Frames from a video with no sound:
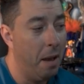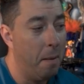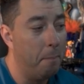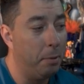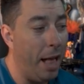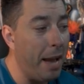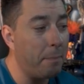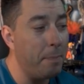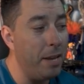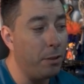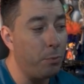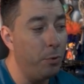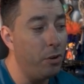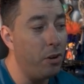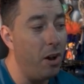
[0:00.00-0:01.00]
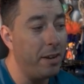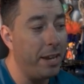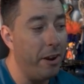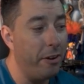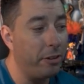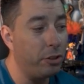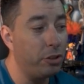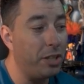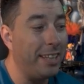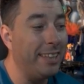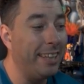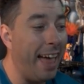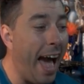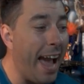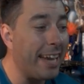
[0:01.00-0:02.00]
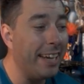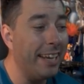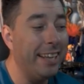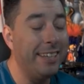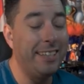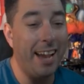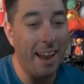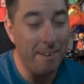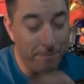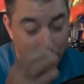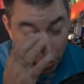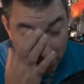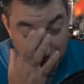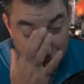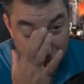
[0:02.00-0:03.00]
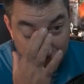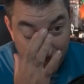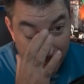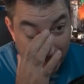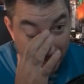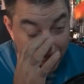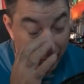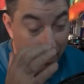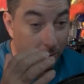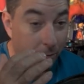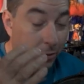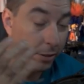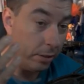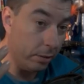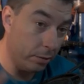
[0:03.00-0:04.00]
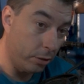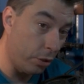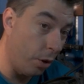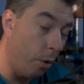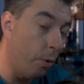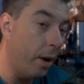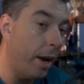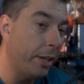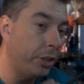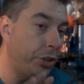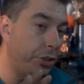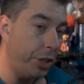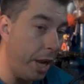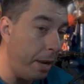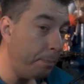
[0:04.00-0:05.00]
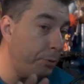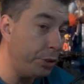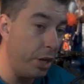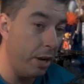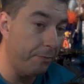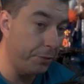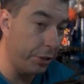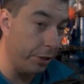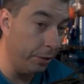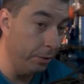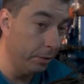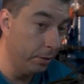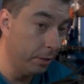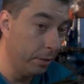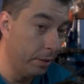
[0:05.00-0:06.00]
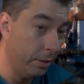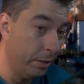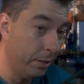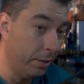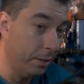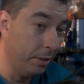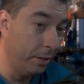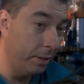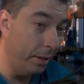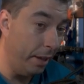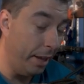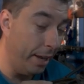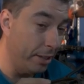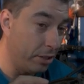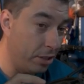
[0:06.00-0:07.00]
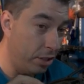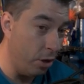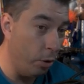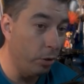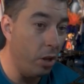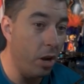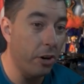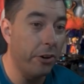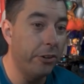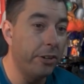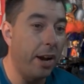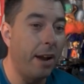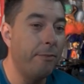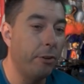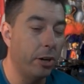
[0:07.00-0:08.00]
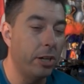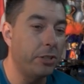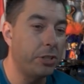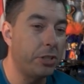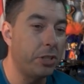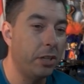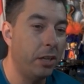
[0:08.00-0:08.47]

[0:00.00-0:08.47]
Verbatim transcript: Black Myth Wukong characters lack diversity. So a shapeshifter is no longer diverse.